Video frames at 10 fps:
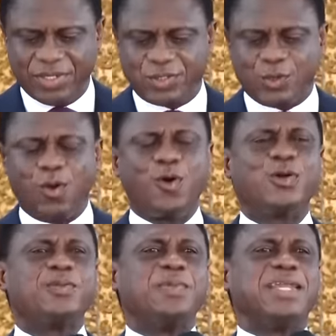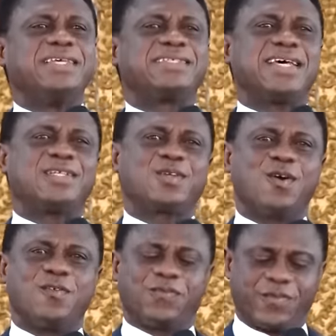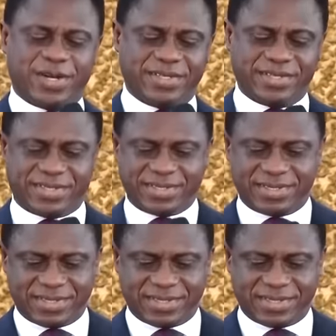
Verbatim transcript: hold ministers' conference to